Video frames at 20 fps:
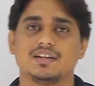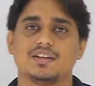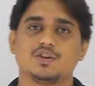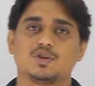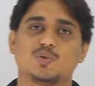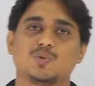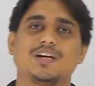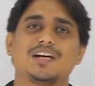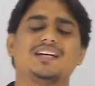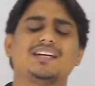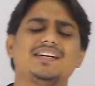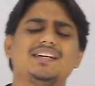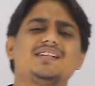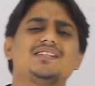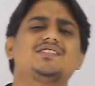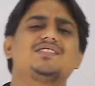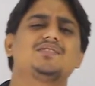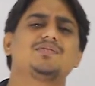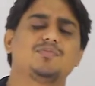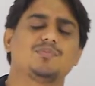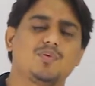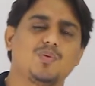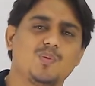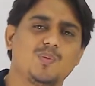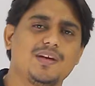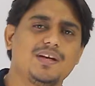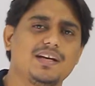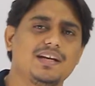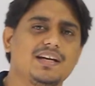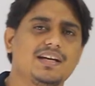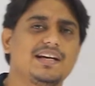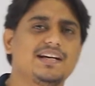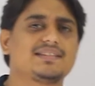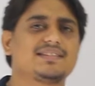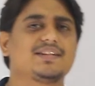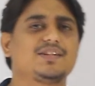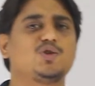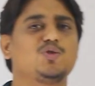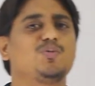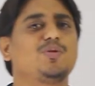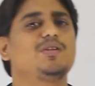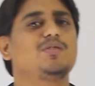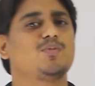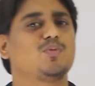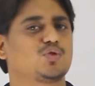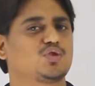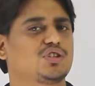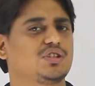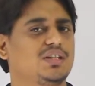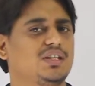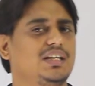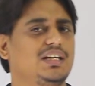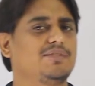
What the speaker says: So, when anything is moving, it is said to be in motion.